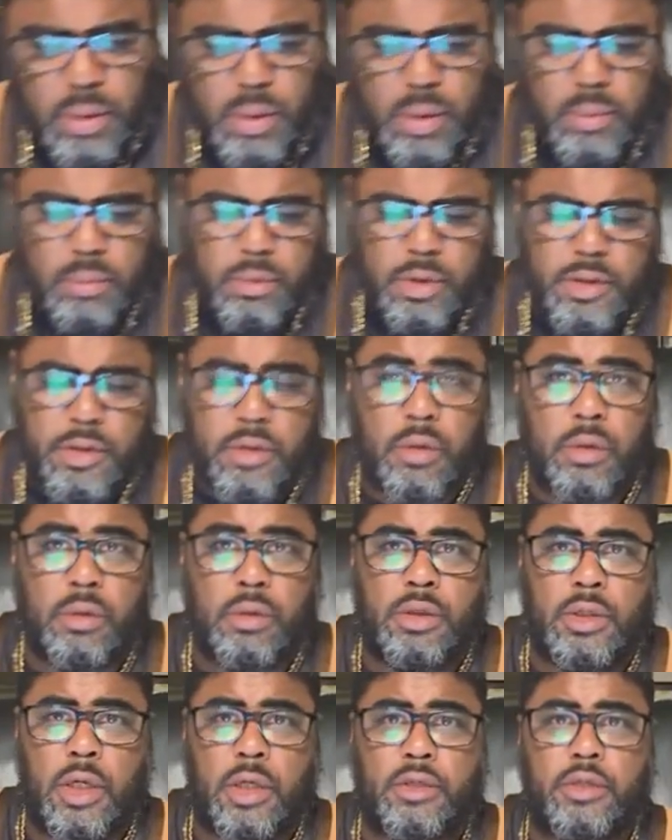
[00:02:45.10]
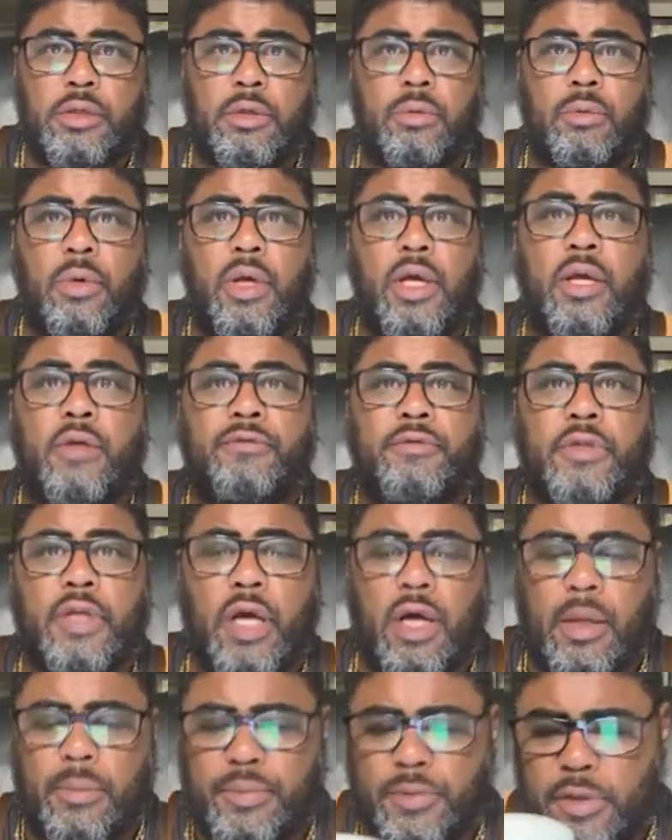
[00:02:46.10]
I'm just going to touch the wave
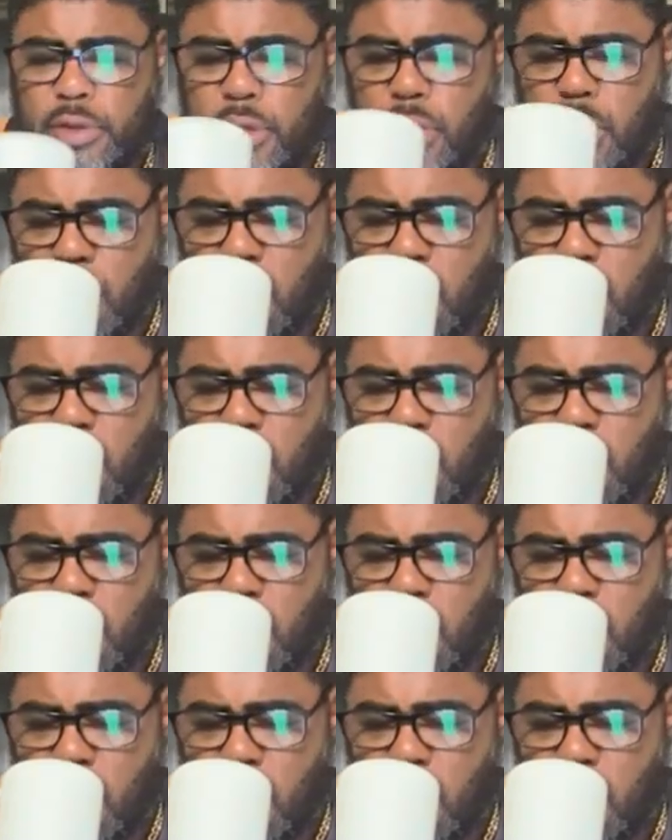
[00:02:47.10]
tops.